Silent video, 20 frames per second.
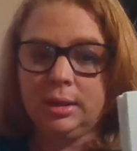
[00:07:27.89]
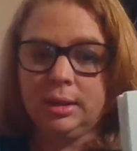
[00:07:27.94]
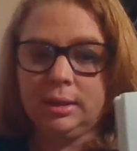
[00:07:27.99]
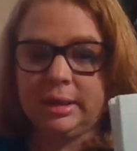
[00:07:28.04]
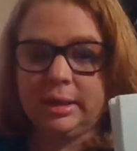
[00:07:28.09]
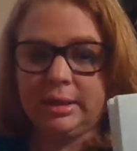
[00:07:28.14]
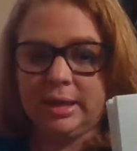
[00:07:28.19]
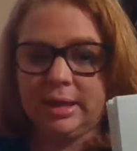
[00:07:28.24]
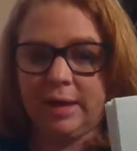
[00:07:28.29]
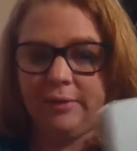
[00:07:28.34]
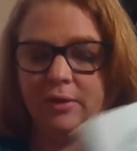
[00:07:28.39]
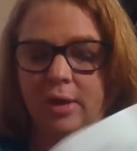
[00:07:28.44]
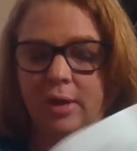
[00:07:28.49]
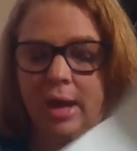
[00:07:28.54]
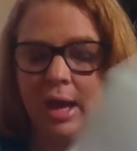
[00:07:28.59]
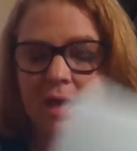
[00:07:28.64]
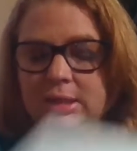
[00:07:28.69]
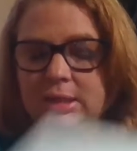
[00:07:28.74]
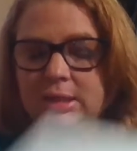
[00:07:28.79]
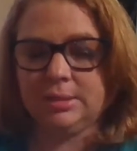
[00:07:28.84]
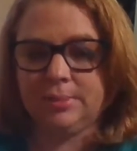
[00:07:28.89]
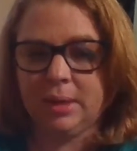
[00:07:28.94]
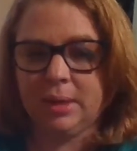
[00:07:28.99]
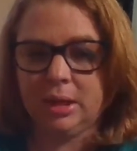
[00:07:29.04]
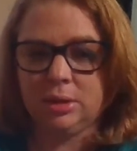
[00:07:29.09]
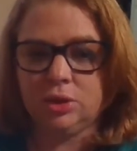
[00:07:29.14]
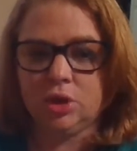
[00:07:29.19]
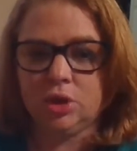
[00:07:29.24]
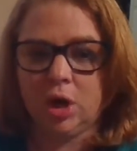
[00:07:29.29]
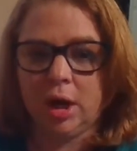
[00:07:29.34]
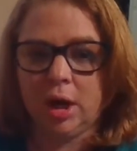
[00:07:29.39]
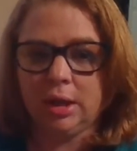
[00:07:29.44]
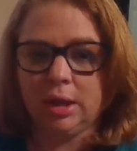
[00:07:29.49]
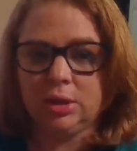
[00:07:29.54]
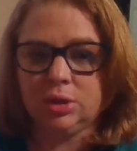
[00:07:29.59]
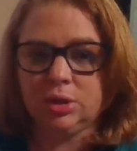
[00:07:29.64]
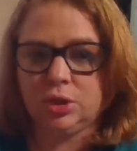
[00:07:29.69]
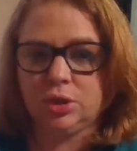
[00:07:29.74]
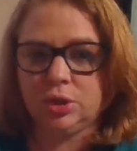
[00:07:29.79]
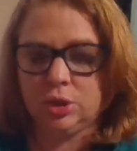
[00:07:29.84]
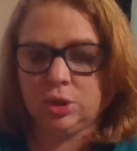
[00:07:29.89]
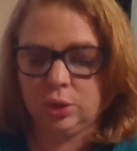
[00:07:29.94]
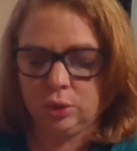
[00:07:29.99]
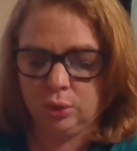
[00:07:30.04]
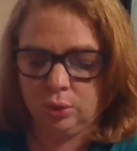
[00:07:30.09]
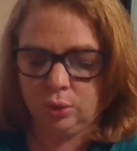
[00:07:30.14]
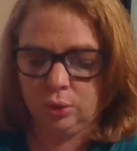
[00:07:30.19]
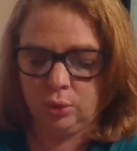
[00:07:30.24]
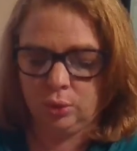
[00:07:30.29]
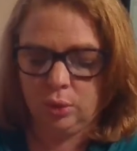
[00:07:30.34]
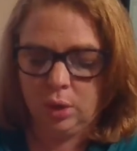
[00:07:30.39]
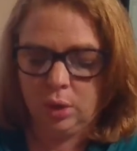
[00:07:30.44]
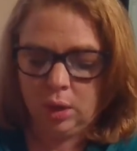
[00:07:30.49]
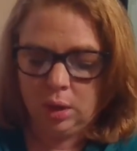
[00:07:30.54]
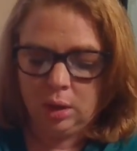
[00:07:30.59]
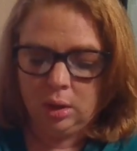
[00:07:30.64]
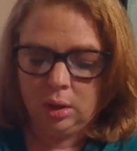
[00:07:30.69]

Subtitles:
the devil has been trying to